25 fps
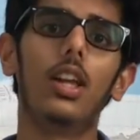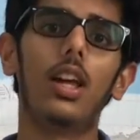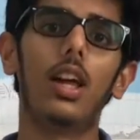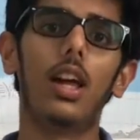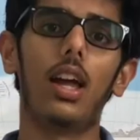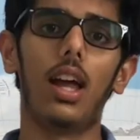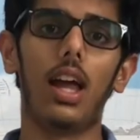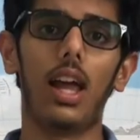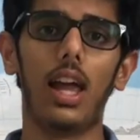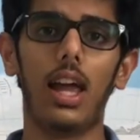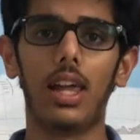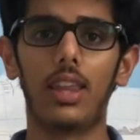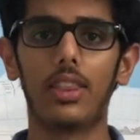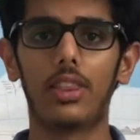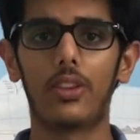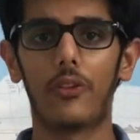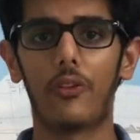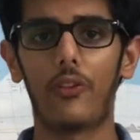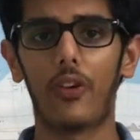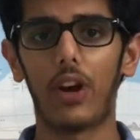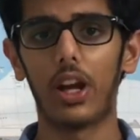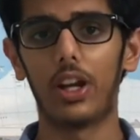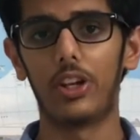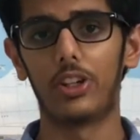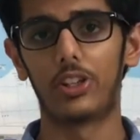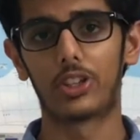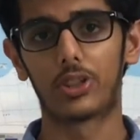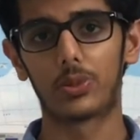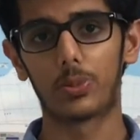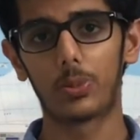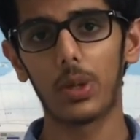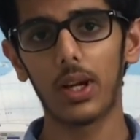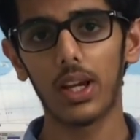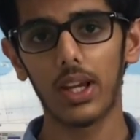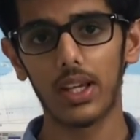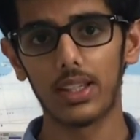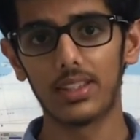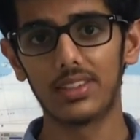and the fire
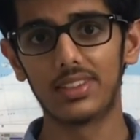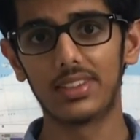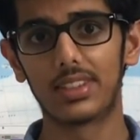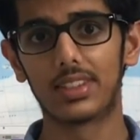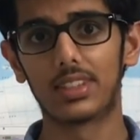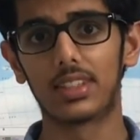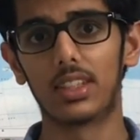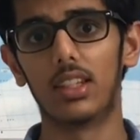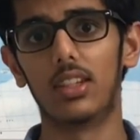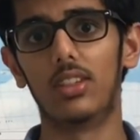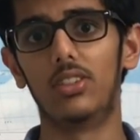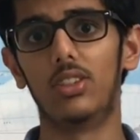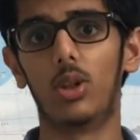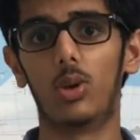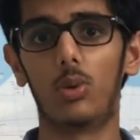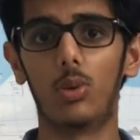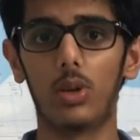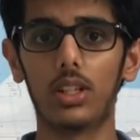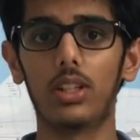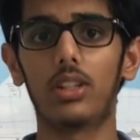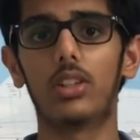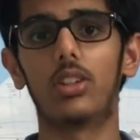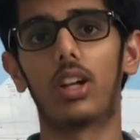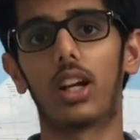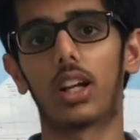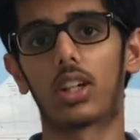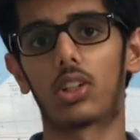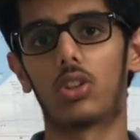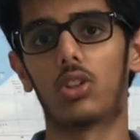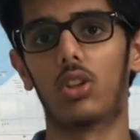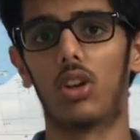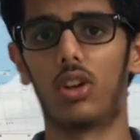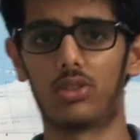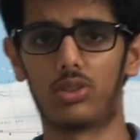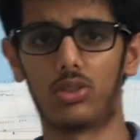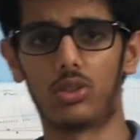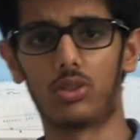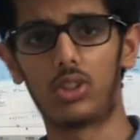spreads, the wind direction
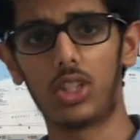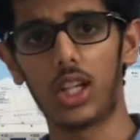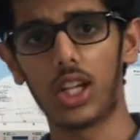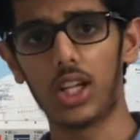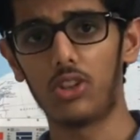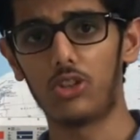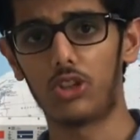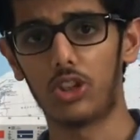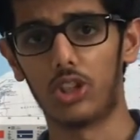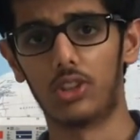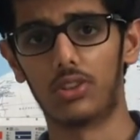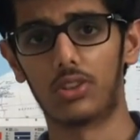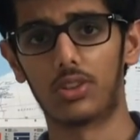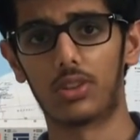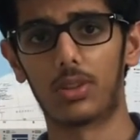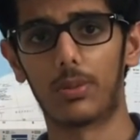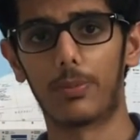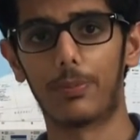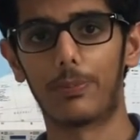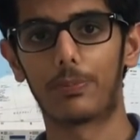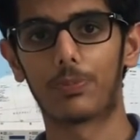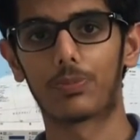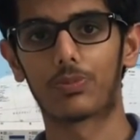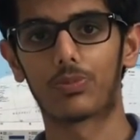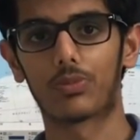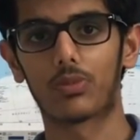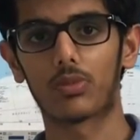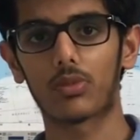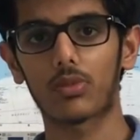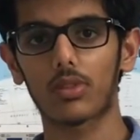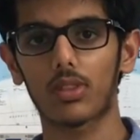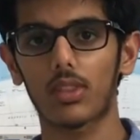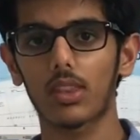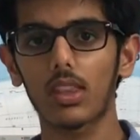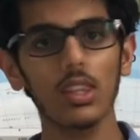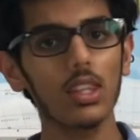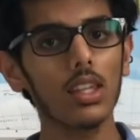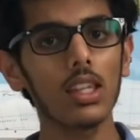also changes.
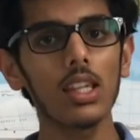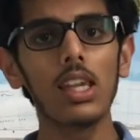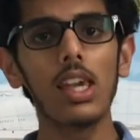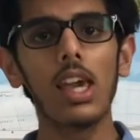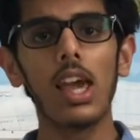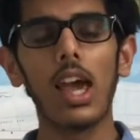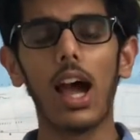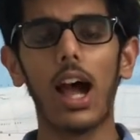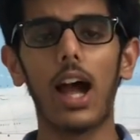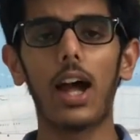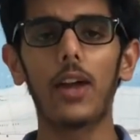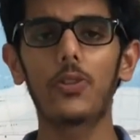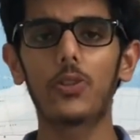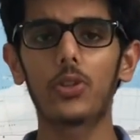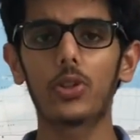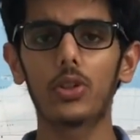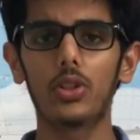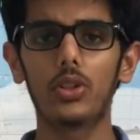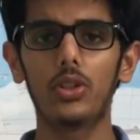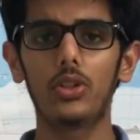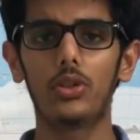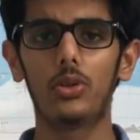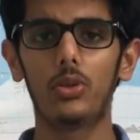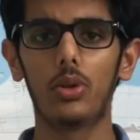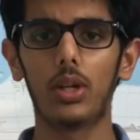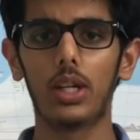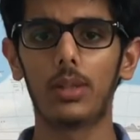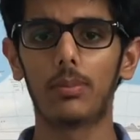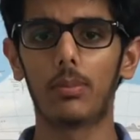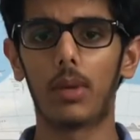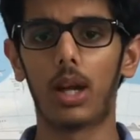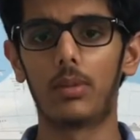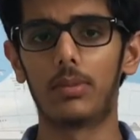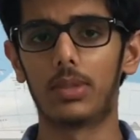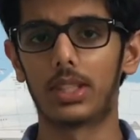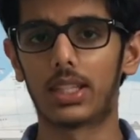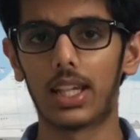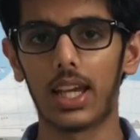After doing my
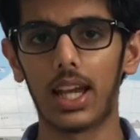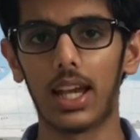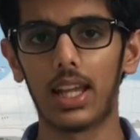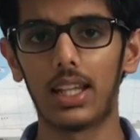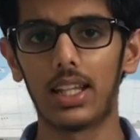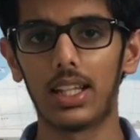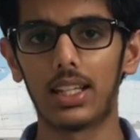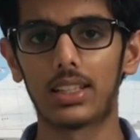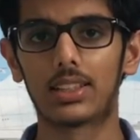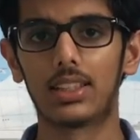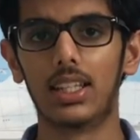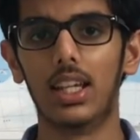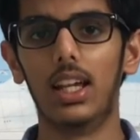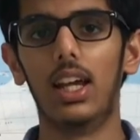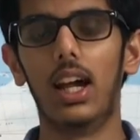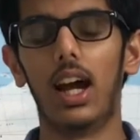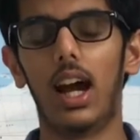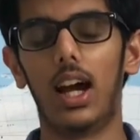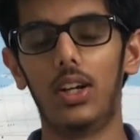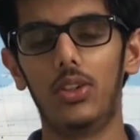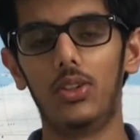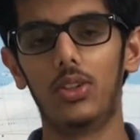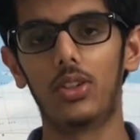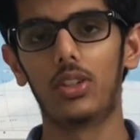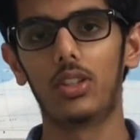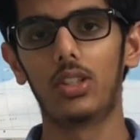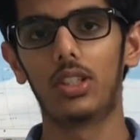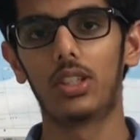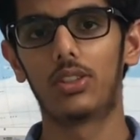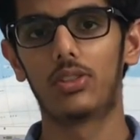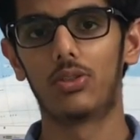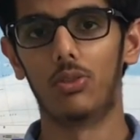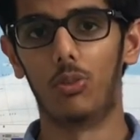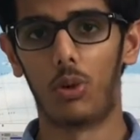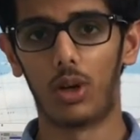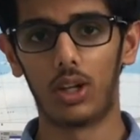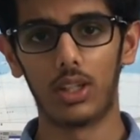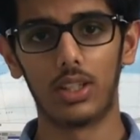mechanics, I really
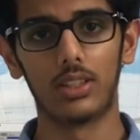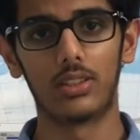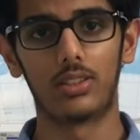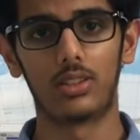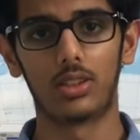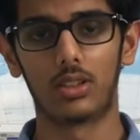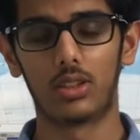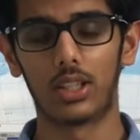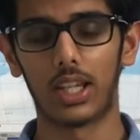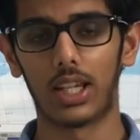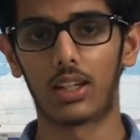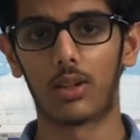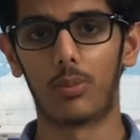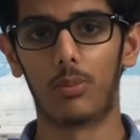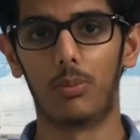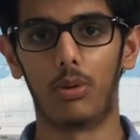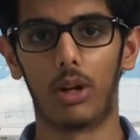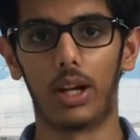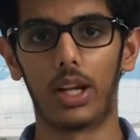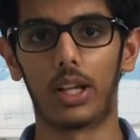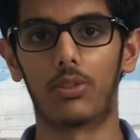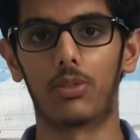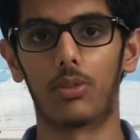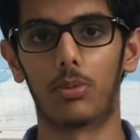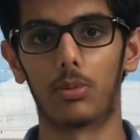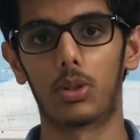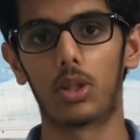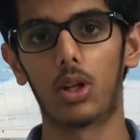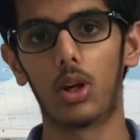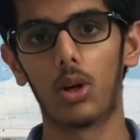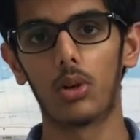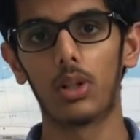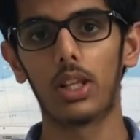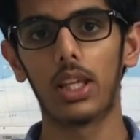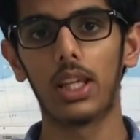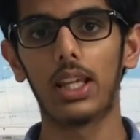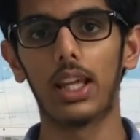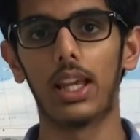wanted to take a break from
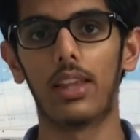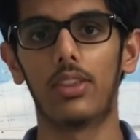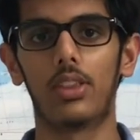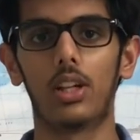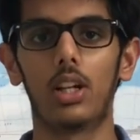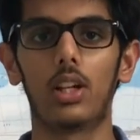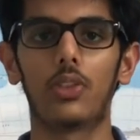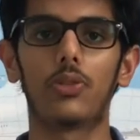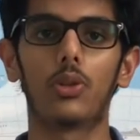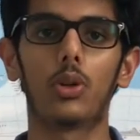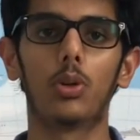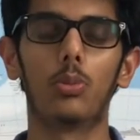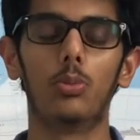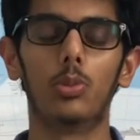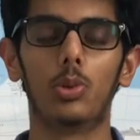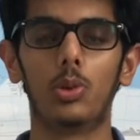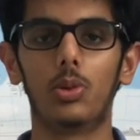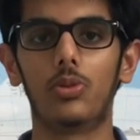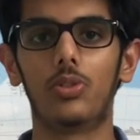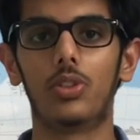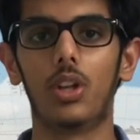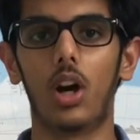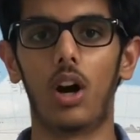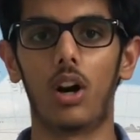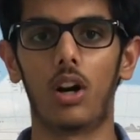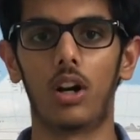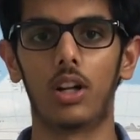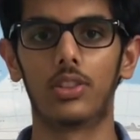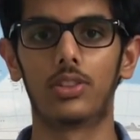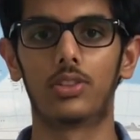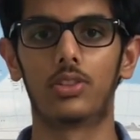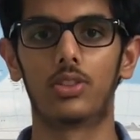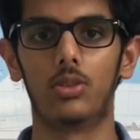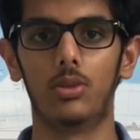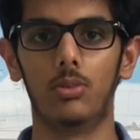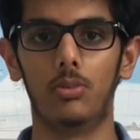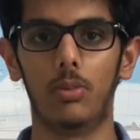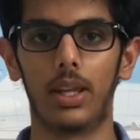coding and therefore moved on
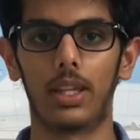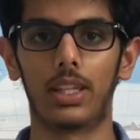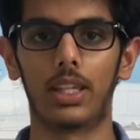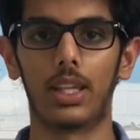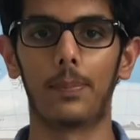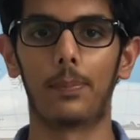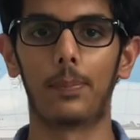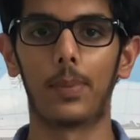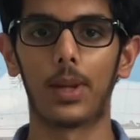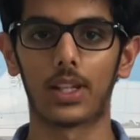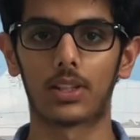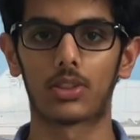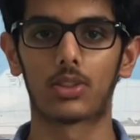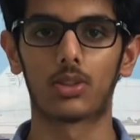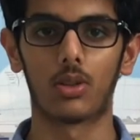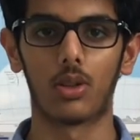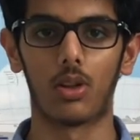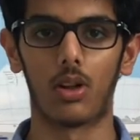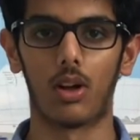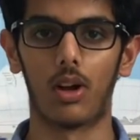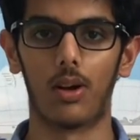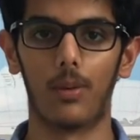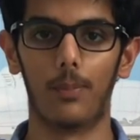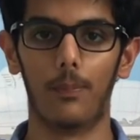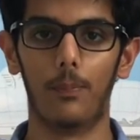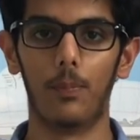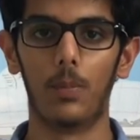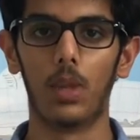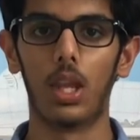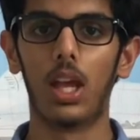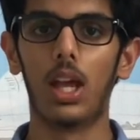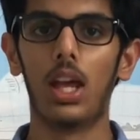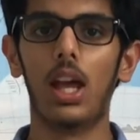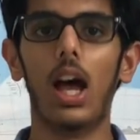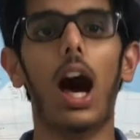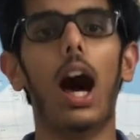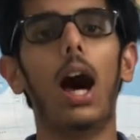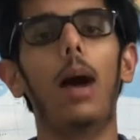to making pixel art.
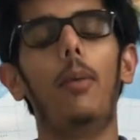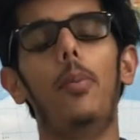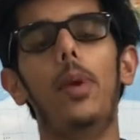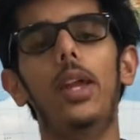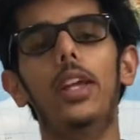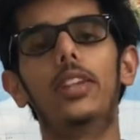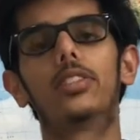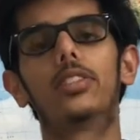I made